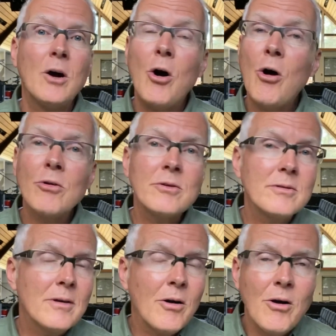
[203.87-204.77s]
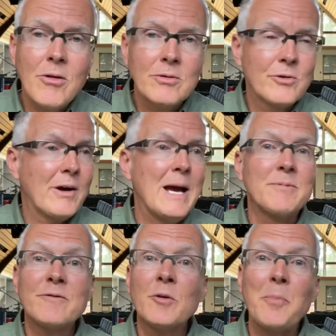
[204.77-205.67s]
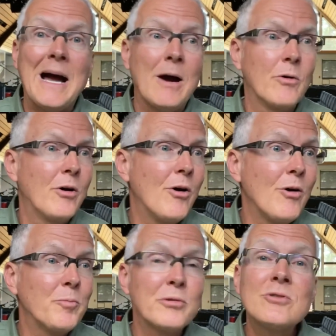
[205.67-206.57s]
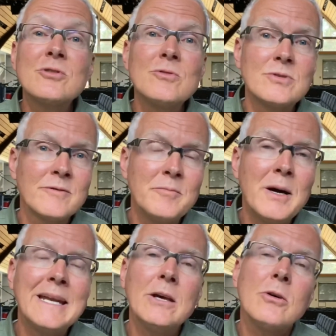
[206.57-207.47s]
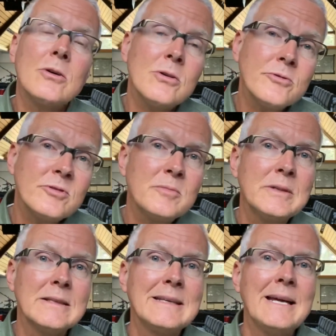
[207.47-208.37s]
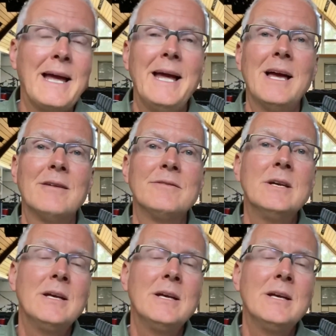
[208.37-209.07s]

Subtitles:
All grabs for power, all pursuits of money ultimately have